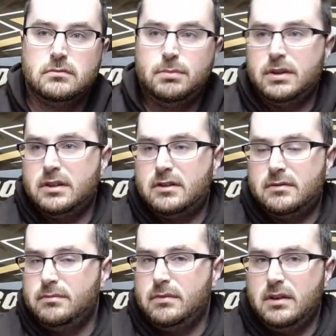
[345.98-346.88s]
but it's
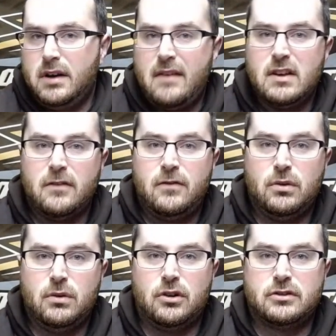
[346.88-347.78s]
having a
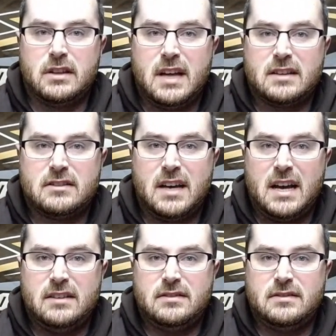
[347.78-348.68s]
few holes on that
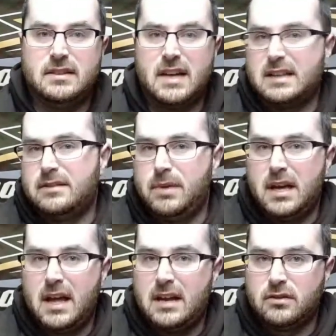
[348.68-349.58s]
side is not the
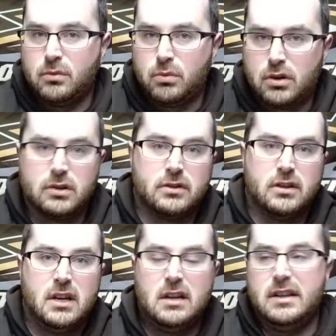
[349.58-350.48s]
end of the
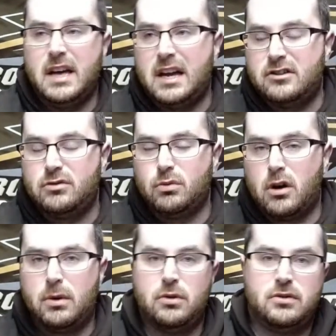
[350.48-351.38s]
world. They added
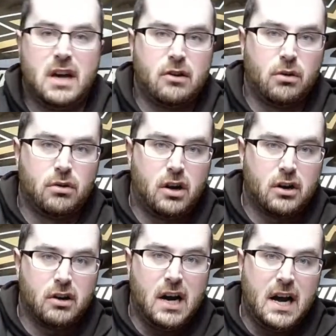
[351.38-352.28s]
Schwarber, who's now no
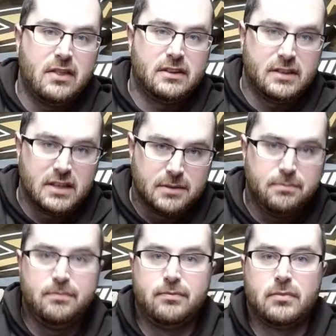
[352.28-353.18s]
longer on the
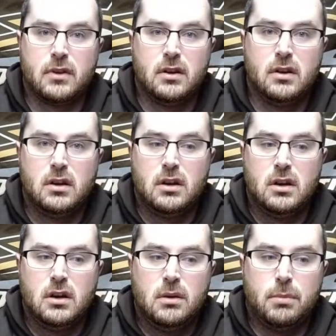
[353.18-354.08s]
team.
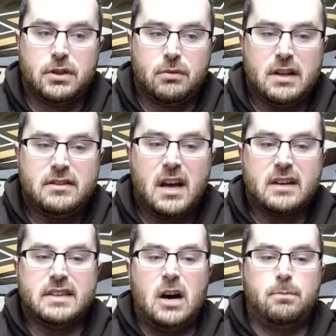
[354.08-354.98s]
But the Red
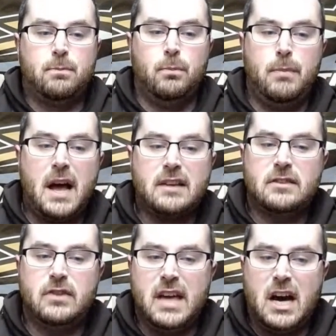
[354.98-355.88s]
Sox
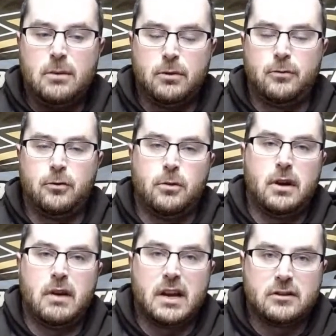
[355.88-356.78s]
massively outperformed
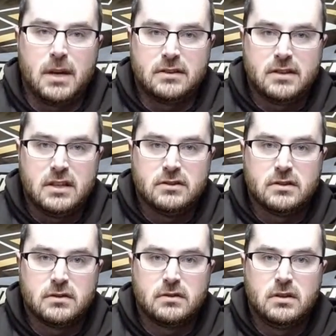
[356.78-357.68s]
their
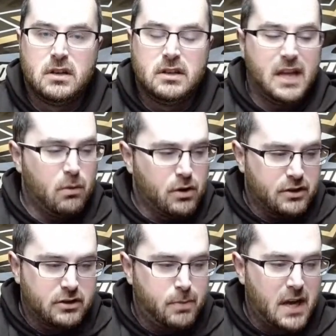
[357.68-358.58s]
expectations. They were
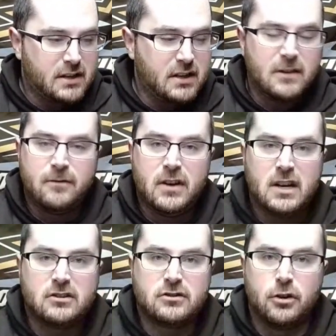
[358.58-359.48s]
expected to
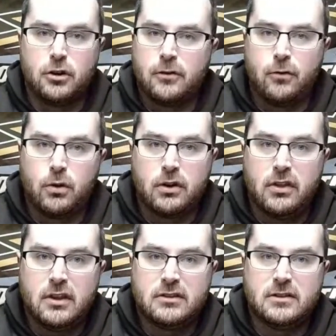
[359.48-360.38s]
finish third or fourth
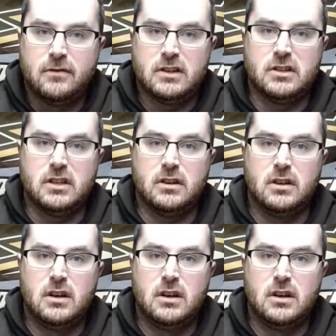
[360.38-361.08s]
in this division